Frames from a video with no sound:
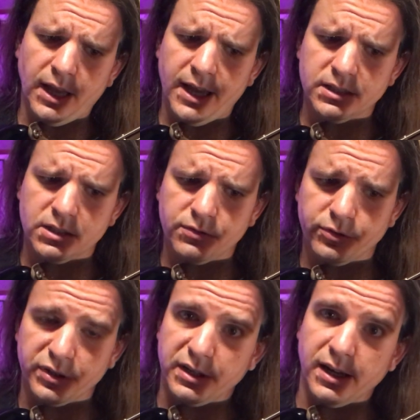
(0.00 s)
lasts
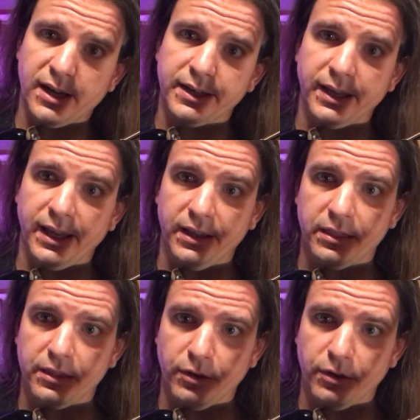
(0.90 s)
for a dotted eighth